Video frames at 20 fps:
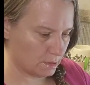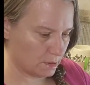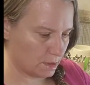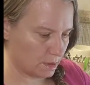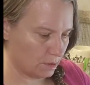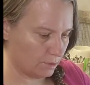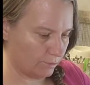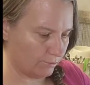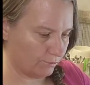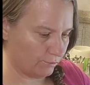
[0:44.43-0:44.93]

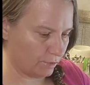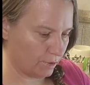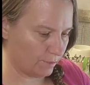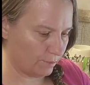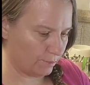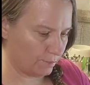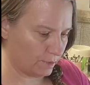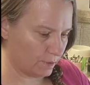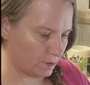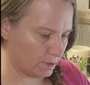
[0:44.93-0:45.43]
that you
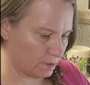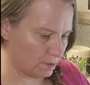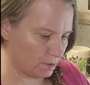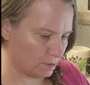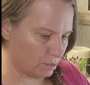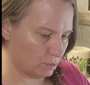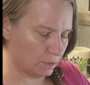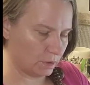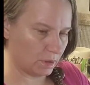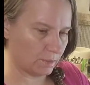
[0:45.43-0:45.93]
flip
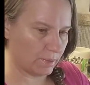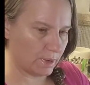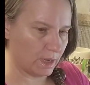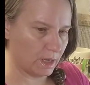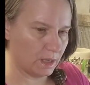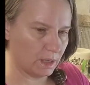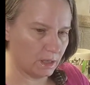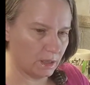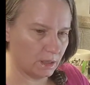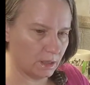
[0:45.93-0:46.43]
with the
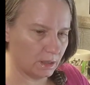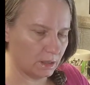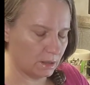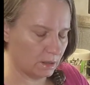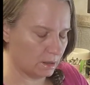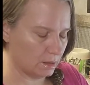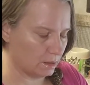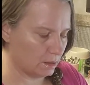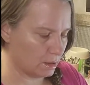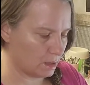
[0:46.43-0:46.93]
paint in
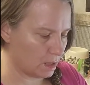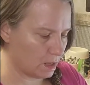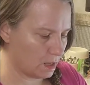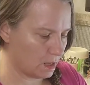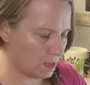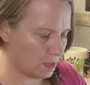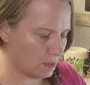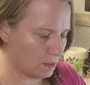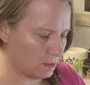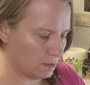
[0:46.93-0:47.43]
it.
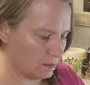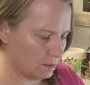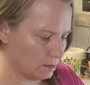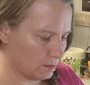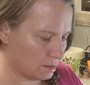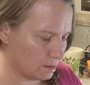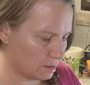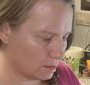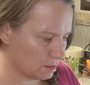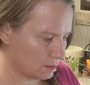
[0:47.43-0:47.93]

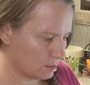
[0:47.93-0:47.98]
And